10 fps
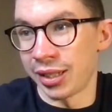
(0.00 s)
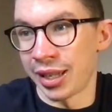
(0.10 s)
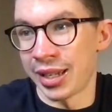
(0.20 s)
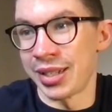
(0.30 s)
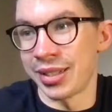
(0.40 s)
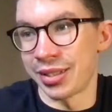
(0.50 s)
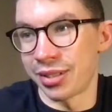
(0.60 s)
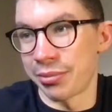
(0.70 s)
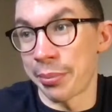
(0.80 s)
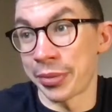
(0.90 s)

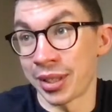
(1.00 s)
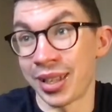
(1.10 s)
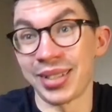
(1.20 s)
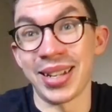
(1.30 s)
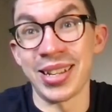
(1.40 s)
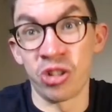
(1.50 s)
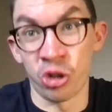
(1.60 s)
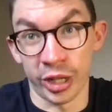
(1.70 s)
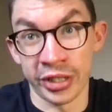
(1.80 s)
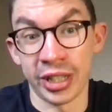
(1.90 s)
That's
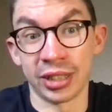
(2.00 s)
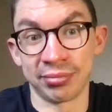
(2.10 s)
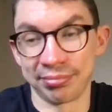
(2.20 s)
interesting.